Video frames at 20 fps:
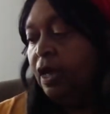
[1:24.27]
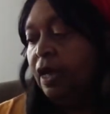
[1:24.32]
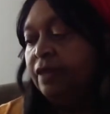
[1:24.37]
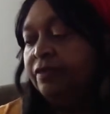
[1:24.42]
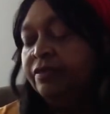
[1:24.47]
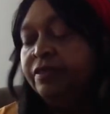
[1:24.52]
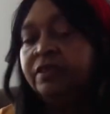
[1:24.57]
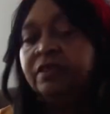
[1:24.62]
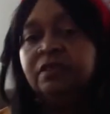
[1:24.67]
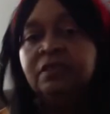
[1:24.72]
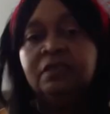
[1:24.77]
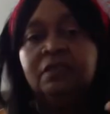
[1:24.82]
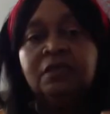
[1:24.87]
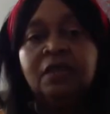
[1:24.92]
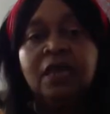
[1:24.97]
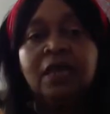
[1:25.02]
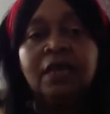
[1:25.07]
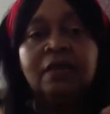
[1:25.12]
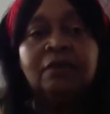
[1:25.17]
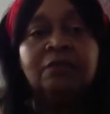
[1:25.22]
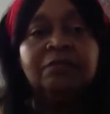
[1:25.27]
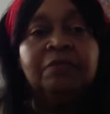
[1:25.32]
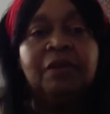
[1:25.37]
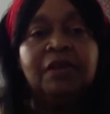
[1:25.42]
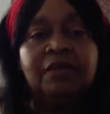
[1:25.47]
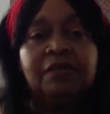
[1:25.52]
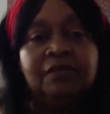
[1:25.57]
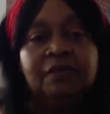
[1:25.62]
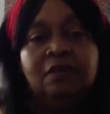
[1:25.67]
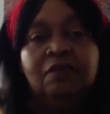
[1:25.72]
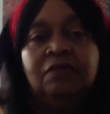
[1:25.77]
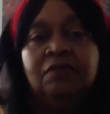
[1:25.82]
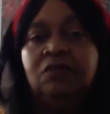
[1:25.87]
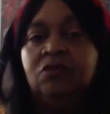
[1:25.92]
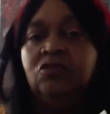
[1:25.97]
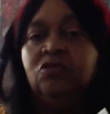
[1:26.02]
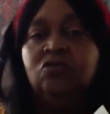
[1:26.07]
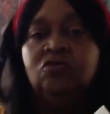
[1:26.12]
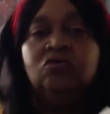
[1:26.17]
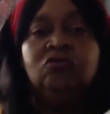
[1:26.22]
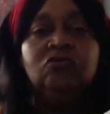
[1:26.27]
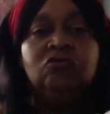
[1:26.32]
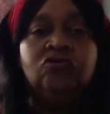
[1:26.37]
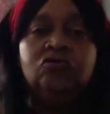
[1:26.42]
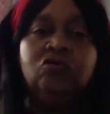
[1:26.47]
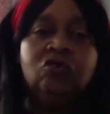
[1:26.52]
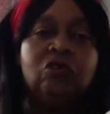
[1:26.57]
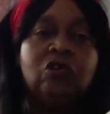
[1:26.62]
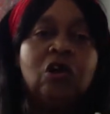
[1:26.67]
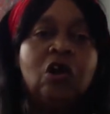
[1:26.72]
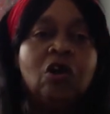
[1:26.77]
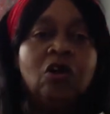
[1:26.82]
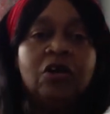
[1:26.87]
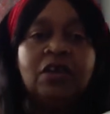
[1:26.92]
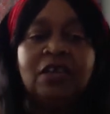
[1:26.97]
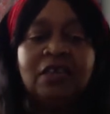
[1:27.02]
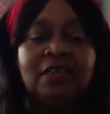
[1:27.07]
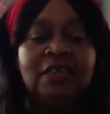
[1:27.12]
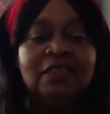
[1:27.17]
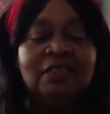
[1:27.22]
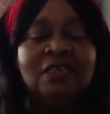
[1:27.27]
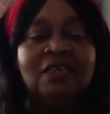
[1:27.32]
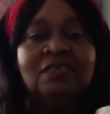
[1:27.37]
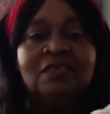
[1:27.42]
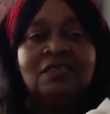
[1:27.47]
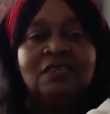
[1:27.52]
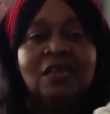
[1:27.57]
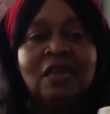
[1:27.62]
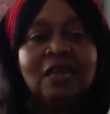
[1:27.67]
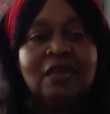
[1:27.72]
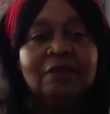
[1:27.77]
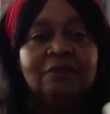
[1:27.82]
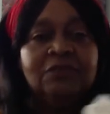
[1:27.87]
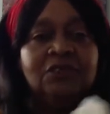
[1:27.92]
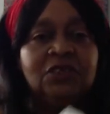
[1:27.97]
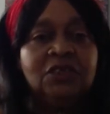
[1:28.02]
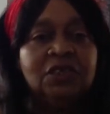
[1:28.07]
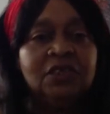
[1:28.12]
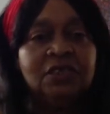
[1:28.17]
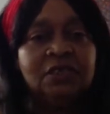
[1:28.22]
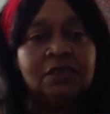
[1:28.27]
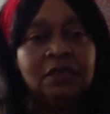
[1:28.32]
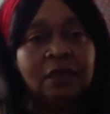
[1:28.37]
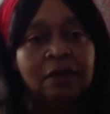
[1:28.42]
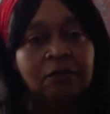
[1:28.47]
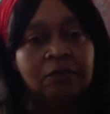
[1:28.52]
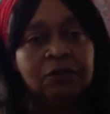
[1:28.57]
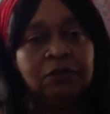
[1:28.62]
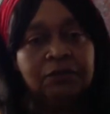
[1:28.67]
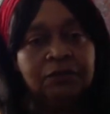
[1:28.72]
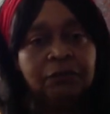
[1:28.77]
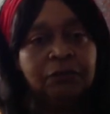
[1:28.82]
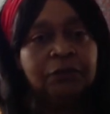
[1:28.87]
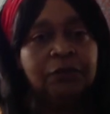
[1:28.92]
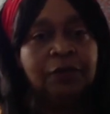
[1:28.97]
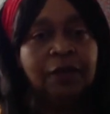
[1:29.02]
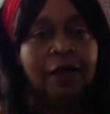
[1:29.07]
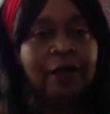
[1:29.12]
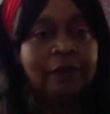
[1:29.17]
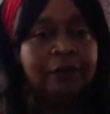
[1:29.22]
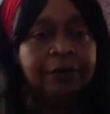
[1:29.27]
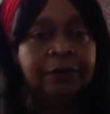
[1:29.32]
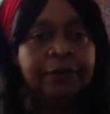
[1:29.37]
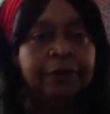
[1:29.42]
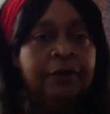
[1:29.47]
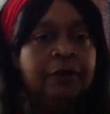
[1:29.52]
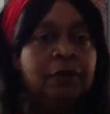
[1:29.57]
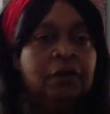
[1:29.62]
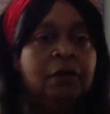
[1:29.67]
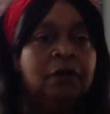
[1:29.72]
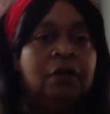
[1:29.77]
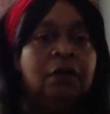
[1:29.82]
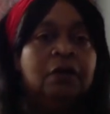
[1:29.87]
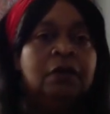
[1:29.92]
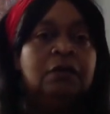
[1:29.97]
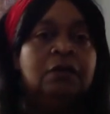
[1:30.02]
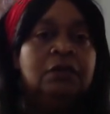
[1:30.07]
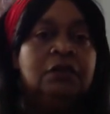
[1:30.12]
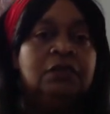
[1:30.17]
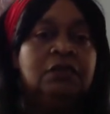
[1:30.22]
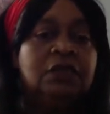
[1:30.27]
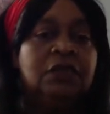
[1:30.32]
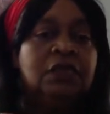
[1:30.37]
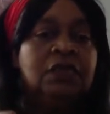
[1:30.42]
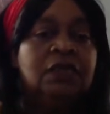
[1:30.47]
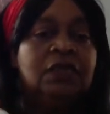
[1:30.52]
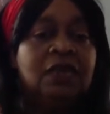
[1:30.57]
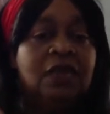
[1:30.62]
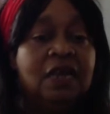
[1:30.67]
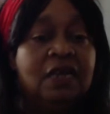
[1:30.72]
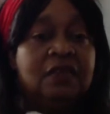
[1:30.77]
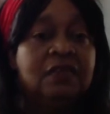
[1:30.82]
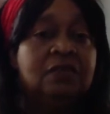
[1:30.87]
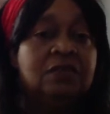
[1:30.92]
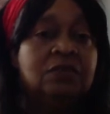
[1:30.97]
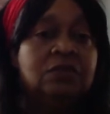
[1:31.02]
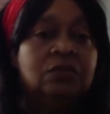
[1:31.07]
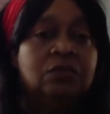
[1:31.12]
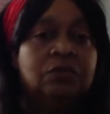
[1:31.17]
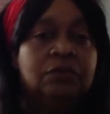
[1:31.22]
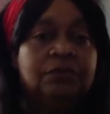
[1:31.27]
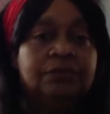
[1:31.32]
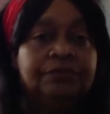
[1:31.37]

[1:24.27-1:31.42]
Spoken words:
This is taking the place of it. You no longer can get that same chicken sandwich for $1. Instead, they got this one,